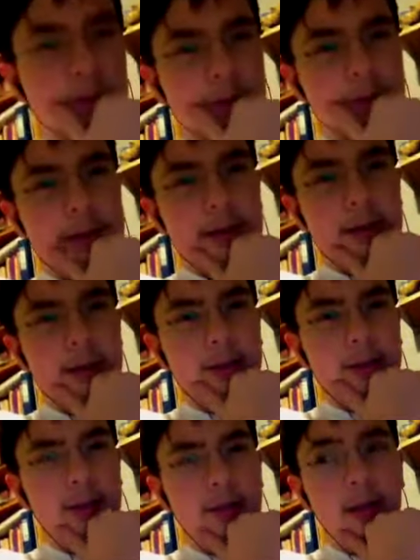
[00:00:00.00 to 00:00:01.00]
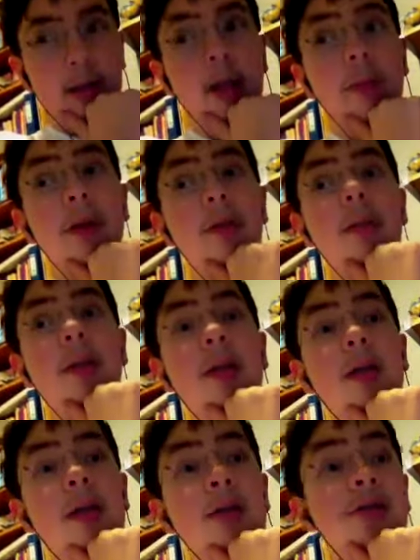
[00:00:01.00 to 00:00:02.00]
30 seconds to talk about
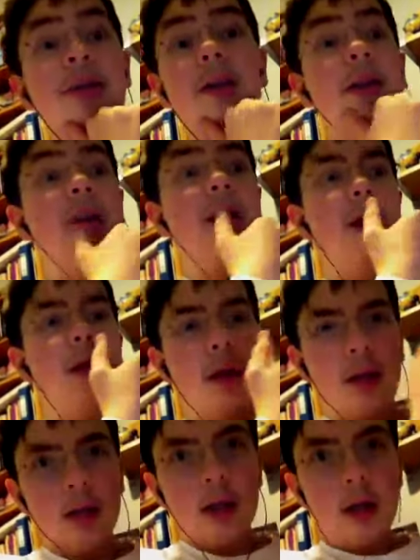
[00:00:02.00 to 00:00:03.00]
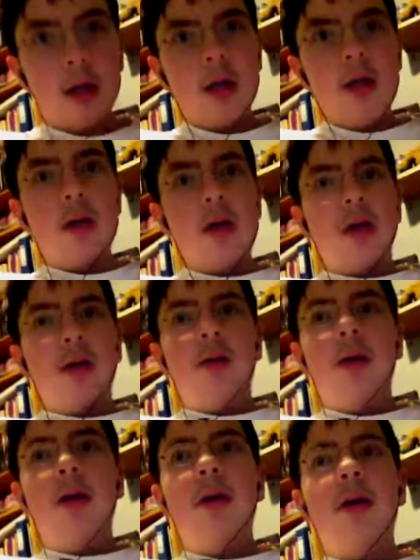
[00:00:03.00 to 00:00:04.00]
Blade Trinity. So
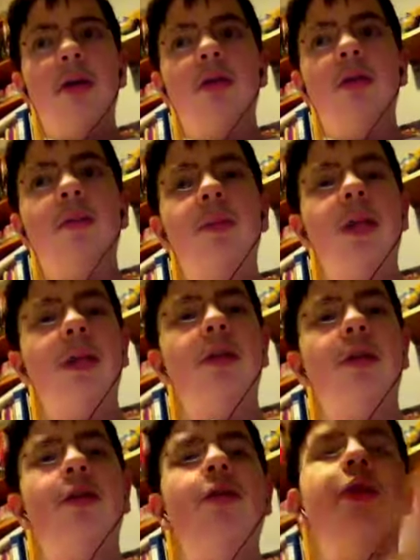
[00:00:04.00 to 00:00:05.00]
here it goes. Blade 2 is